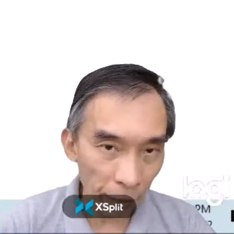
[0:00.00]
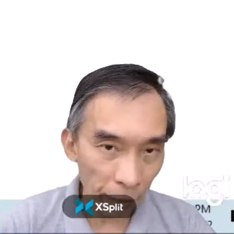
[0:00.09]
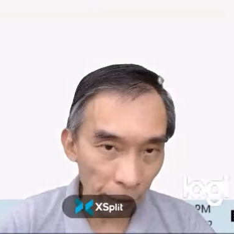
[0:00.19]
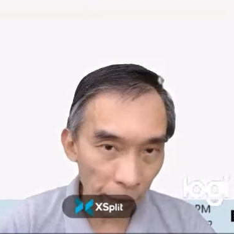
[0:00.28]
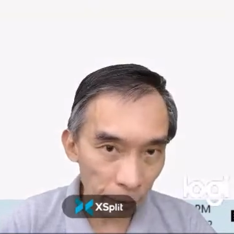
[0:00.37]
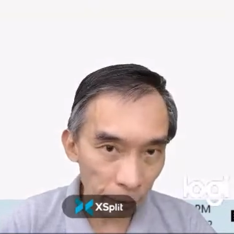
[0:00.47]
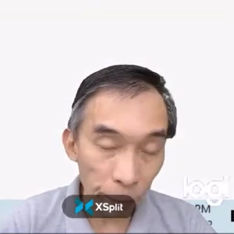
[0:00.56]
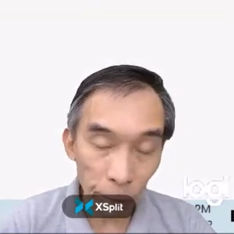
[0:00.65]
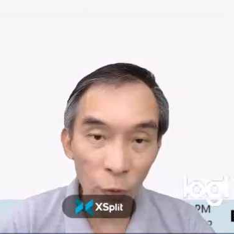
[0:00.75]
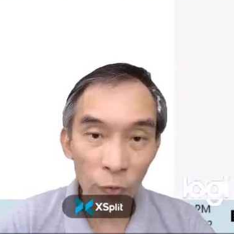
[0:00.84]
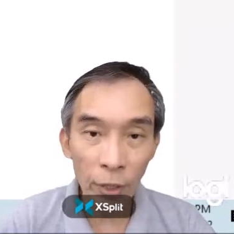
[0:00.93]
profile
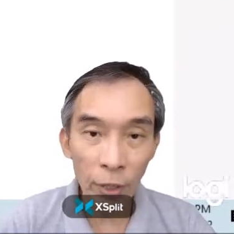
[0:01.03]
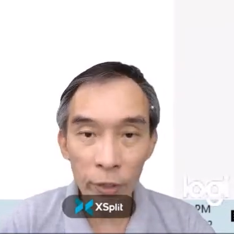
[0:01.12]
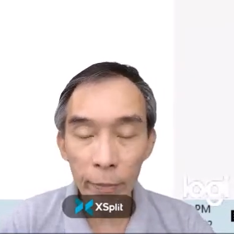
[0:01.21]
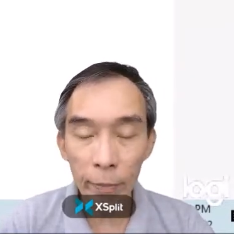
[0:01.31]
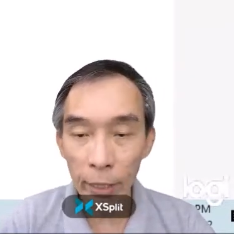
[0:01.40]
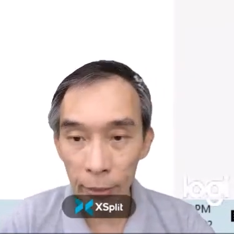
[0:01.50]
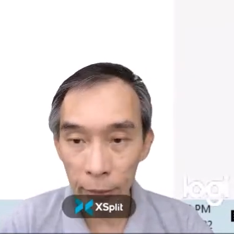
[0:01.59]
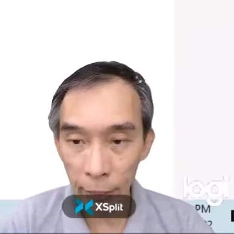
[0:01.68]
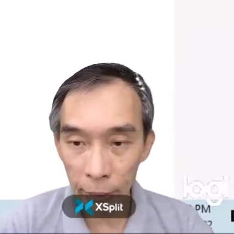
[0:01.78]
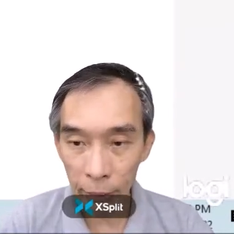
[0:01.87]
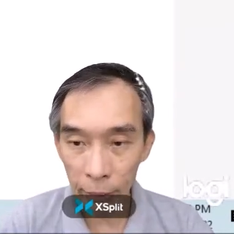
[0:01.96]
type, like in the case
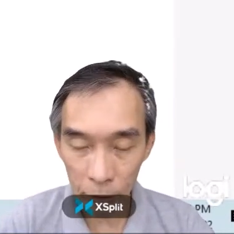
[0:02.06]
of